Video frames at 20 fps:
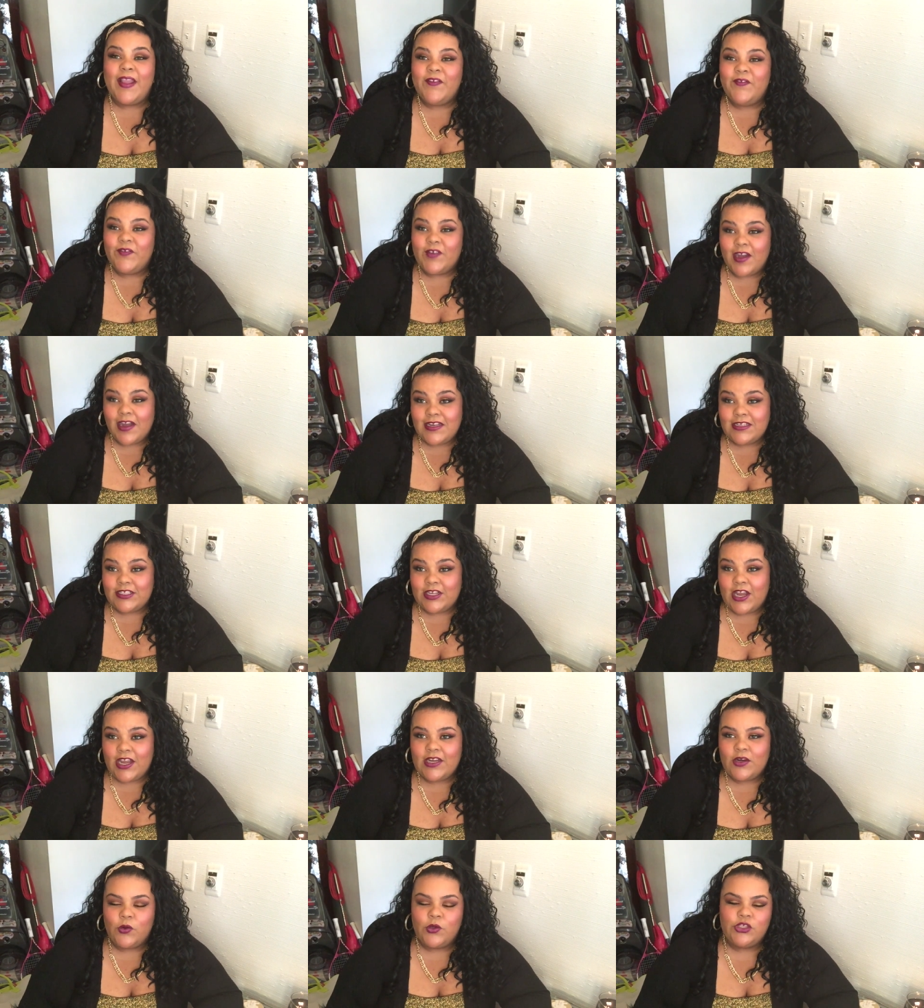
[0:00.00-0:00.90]

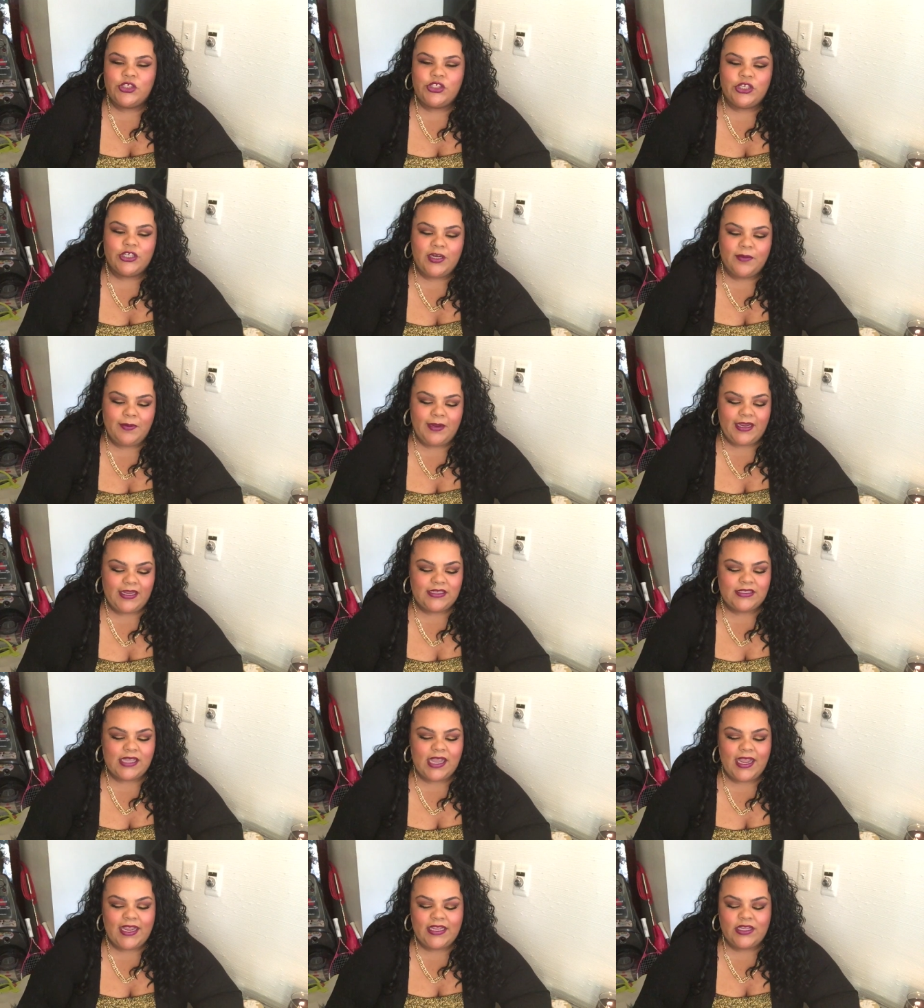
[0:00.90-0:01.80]
fondant or sugar
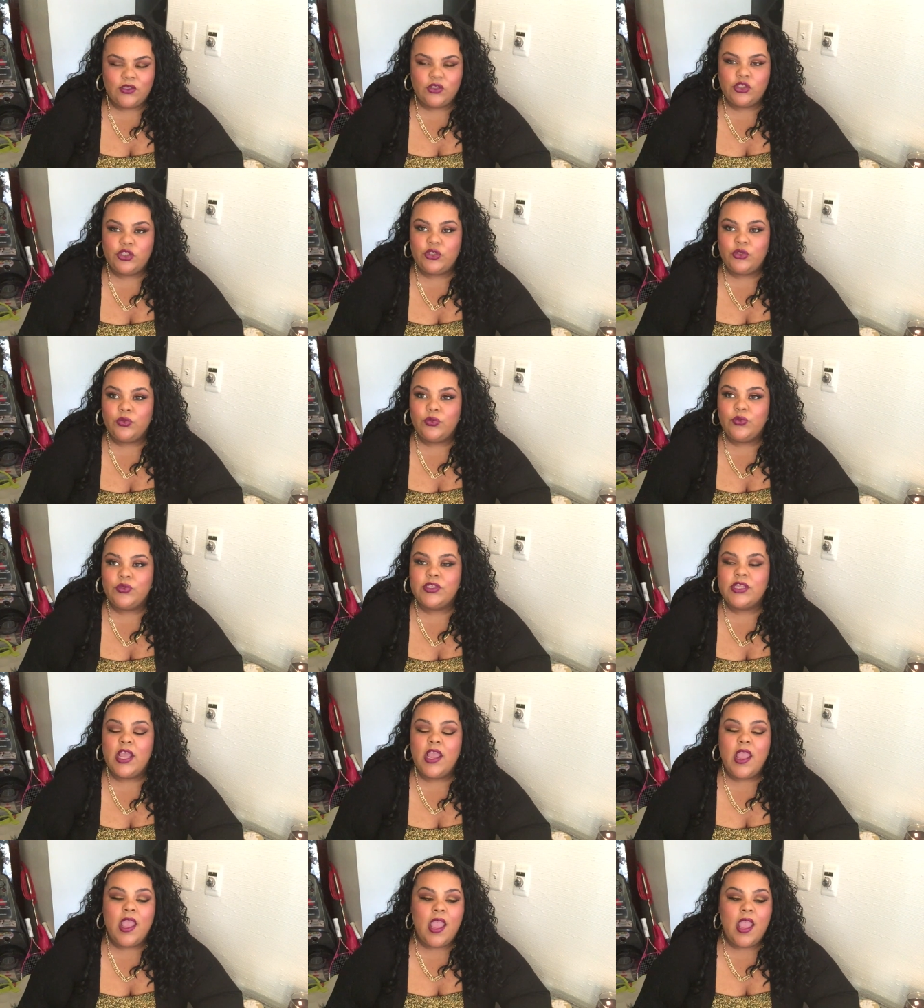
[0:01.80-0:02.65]
paste high heel shoes.